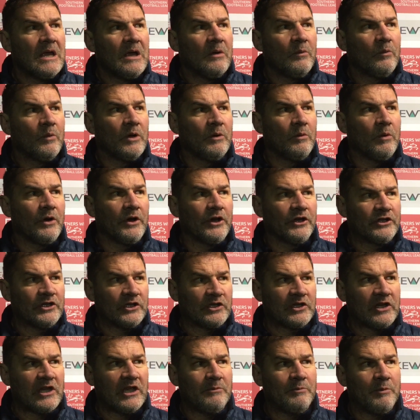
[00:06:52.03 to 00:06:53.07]
we want to
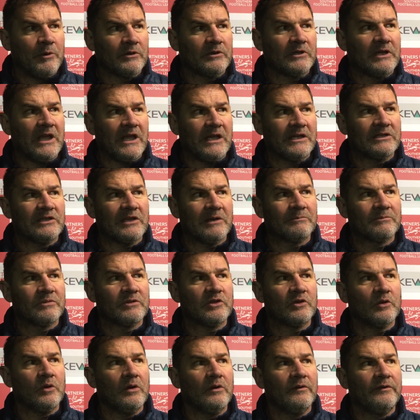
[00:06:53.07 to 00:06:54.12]
just keep on getting some
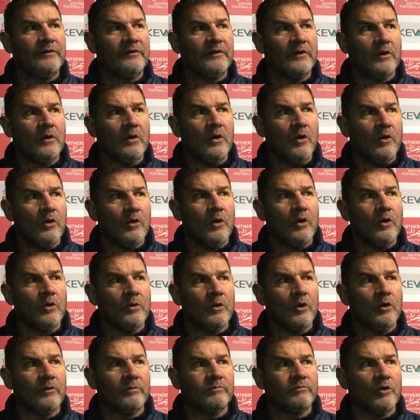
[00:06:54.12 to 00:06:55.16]
sort of
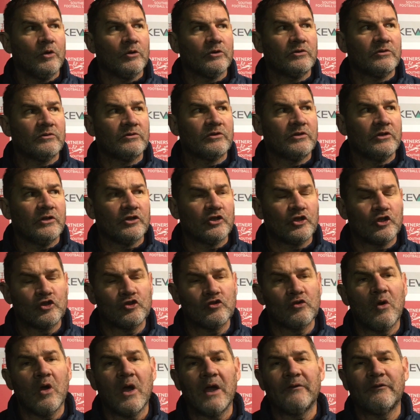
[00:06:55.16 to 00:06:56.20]
or you know,
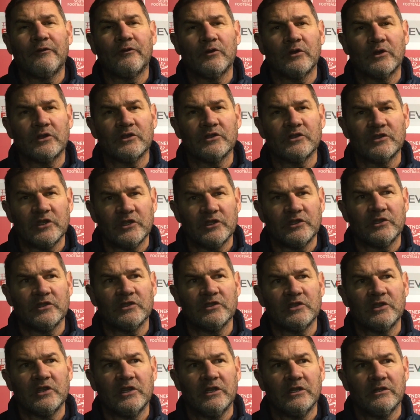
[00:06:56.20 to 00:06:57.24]
strive for a
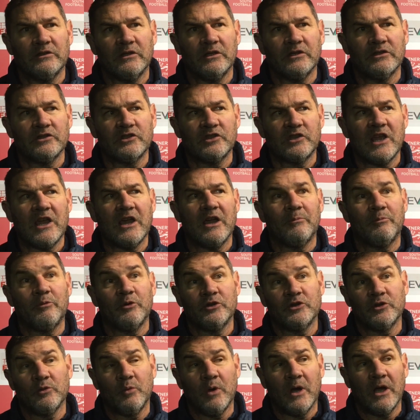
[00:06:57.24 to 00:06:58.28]
consistency, and
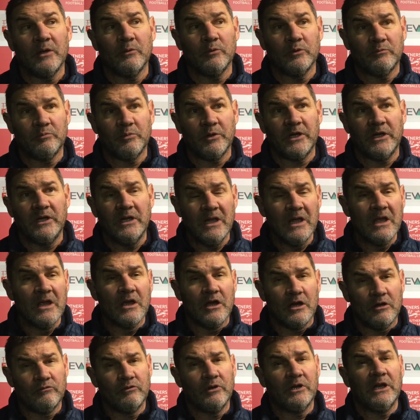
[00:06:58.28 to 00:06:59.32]
Stourbridge away would be
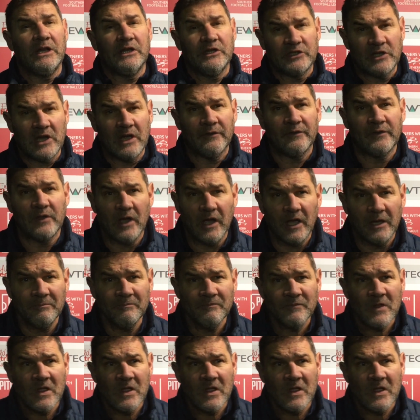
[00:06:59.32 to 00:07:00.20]
a really tough game,